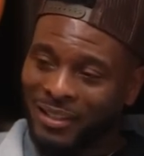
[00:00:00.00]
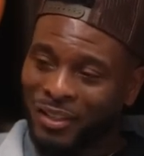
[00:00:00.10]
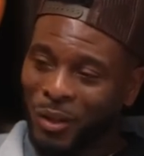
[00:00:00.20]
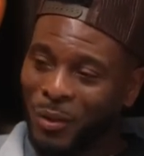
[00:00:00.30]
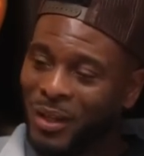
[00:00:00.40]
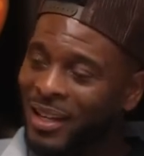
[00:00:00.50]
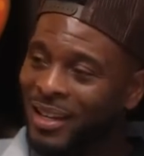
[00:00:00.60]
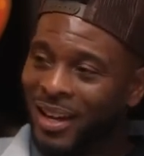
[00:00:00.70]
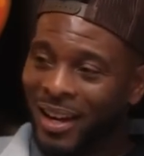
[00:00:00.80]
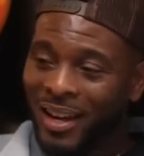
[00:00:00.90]
And so
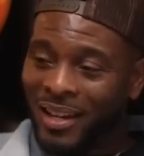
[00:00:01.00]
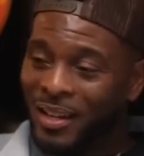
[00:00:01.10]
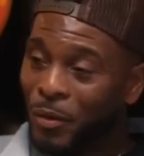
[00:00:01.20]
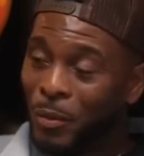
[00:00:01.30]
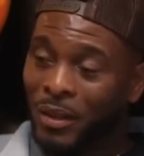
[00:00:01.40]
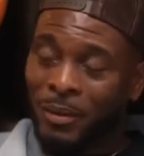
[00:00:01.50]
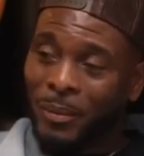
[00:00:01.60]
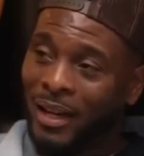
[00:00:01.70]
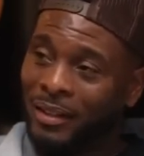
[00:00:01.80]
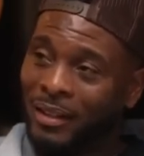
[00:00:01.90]
even with
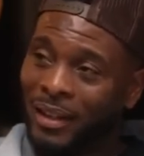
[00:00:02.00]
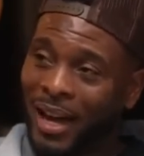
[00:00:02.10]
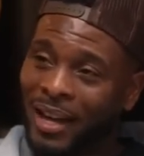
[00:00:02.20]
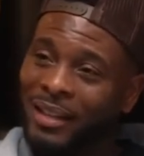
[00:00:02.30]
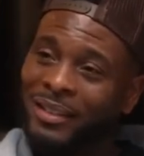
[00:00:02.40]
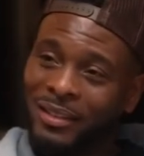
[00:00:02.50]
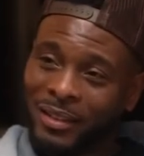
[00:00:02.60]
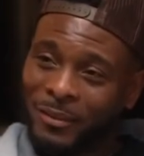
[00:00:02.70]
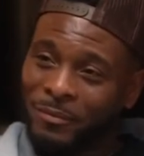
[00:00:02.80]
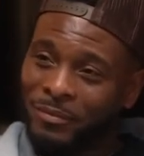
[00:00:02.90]
Amanda, I
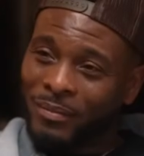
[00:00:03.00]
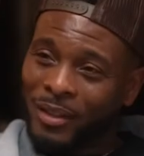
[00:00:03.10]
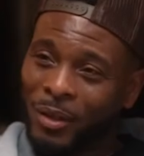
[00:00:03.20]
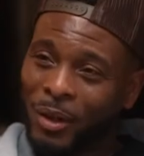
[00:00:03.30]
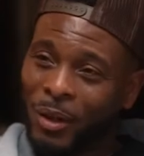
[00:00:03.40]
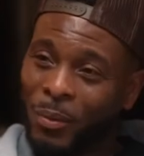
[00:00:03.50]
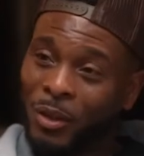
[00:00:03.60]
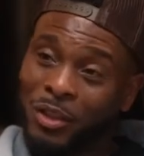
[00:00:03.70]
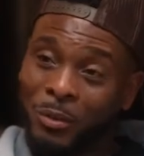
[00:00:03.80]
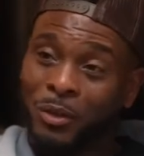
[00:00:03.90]
understood,
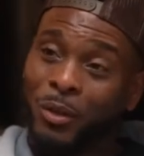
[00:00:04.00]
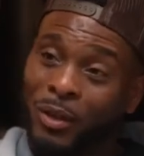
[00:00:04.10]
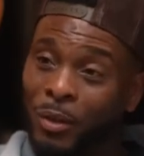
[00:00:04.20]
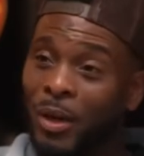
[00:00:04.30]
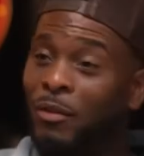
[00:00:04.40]
what she was going through.